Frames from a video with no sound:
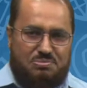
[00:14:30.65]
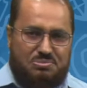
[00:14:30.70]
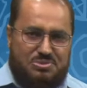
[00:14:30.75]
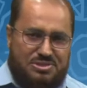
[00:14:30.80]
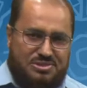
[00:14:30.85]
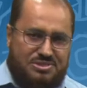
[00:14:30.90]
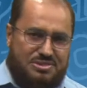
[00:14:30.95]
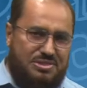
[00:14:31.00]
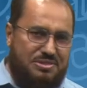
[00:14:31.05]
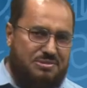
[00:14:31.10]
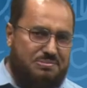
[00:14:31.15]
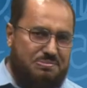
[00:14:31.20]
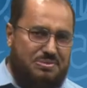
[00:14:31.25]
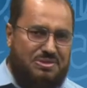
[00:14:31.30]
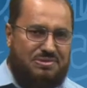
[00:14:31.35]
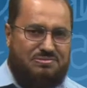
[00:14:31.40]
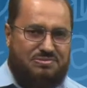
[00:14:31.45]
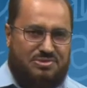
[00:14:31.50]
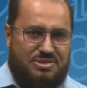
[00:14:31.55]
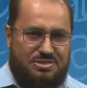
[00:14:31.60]
present
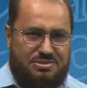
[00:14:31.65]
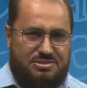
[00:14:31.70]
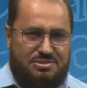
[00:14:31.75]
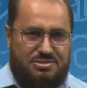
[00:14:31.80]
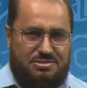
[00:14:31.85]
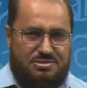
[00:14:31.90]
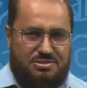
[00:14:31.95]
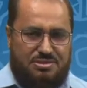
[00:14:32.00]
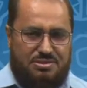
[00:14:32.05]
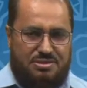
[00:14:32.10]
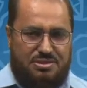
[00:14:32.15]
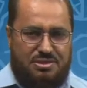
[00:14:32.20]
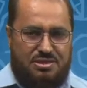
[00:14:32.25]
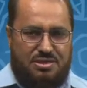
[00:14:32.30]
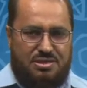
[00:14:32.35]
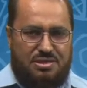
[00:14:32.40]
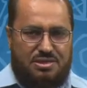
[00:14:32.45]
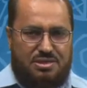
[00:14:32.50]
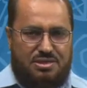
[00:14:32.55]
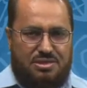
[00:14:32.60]
perfect.
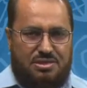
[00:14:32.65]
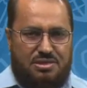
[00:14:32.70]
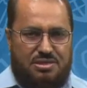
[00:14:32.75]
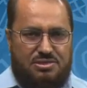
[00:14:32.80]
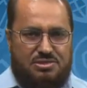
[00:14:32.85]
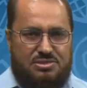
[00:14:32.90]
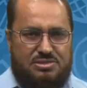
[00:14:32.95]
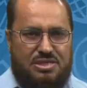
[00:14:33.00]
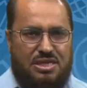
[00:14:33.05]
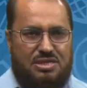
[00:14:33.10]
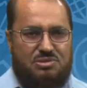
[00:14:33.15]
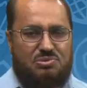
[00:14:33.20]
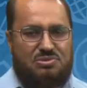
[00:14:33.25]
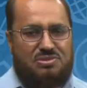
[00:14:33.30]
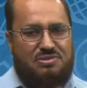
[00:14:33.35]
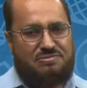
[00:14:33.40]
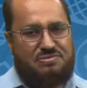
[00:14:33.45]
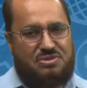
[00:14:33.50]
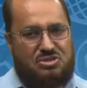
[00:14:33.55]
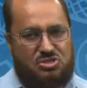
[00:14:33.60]
Start with
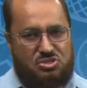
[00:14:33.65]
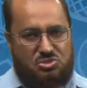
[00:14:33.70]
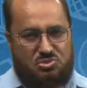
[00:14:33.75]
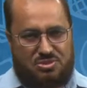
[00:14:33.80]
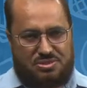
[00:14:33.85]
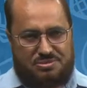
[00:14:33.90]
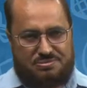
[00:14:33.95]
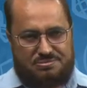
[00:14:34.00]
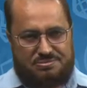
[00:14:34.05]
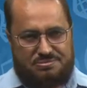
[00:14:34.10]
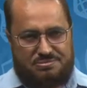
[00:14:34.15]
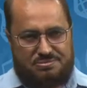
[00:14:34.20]
the first one.